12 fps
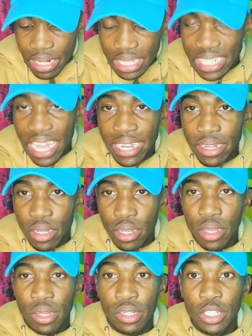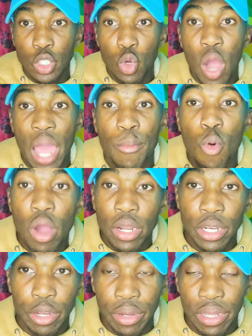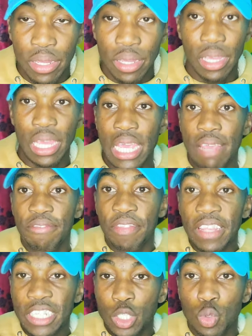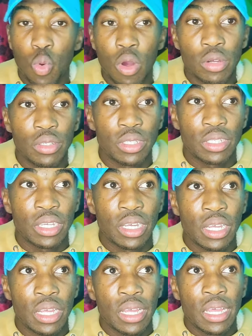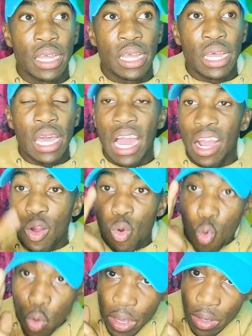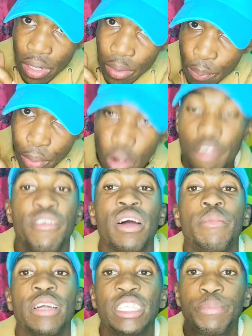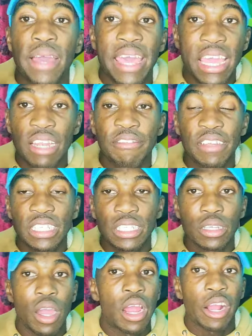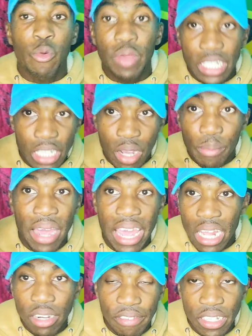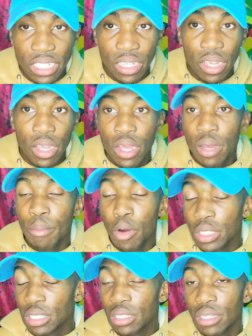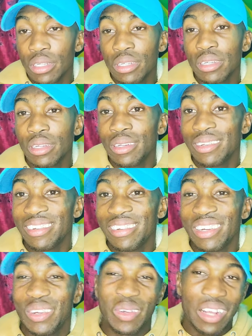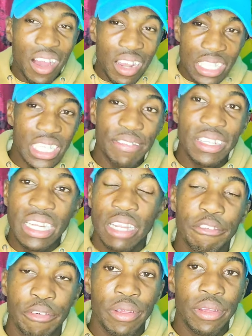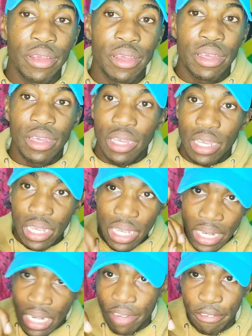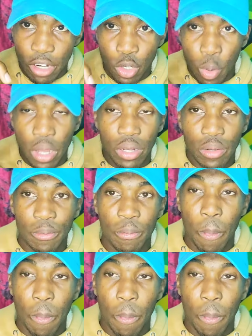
on his hand. So I'm wondering if this was a quick performance by Elvis or a quick song by Elvis. But regardless of the delivery, he delivered well.